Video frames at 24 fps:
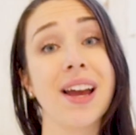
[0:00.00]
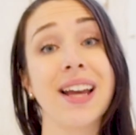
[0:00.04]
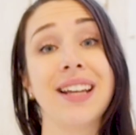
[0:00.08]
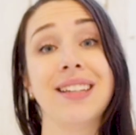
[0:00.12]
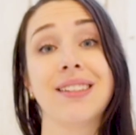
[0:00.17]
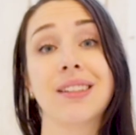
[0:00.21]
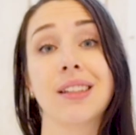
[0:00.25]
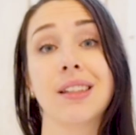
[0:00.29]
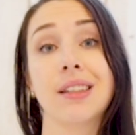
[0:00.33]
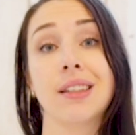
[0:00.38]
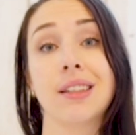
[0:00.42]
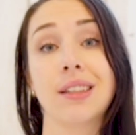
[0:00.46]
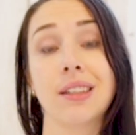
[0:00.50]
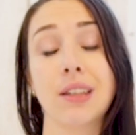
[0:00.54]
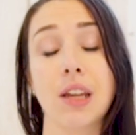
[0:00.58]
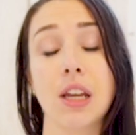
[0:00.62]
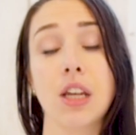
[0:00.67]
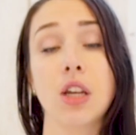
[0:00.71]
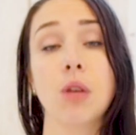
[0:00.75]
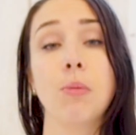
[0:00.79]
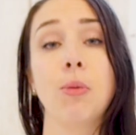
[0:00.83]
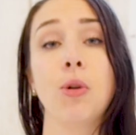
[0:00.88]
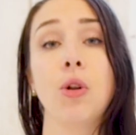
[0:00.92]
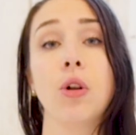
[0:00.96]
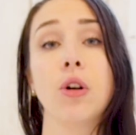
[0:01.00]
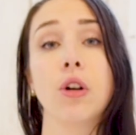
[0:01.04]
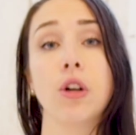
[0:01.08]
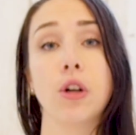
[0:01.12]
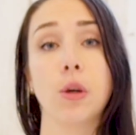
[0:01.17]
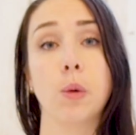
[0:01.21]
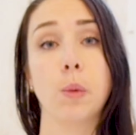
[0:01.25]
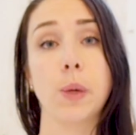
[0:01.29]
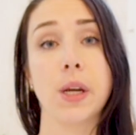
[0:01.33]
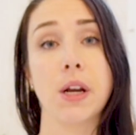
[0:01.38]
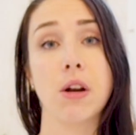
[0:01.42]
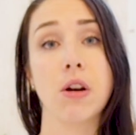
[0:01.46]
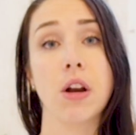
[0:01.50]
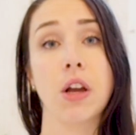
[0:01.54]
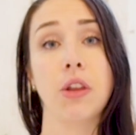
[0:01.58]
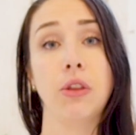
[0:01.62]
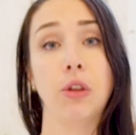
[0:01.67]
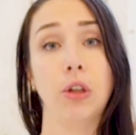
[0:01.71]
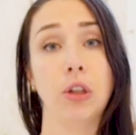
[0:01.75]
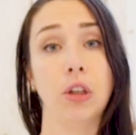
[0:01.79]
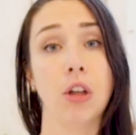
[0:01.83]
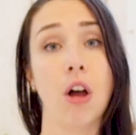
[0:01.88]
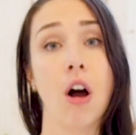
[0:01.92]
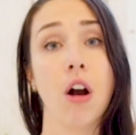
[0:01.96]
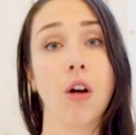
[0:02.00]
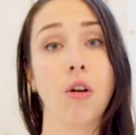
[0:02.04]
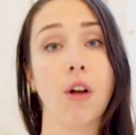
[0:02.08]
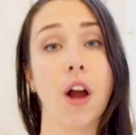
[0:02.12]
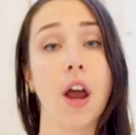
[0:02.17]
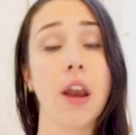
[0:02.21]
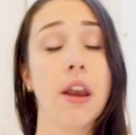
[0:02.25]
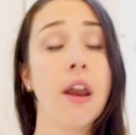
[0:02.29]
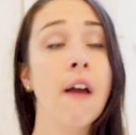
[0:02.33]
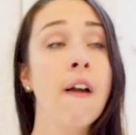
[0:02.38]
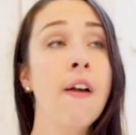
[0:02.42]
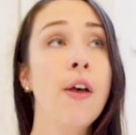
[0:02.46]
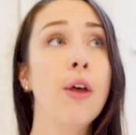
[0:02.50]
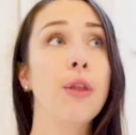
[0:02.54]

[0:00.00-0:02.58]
a sustainable career in the long run.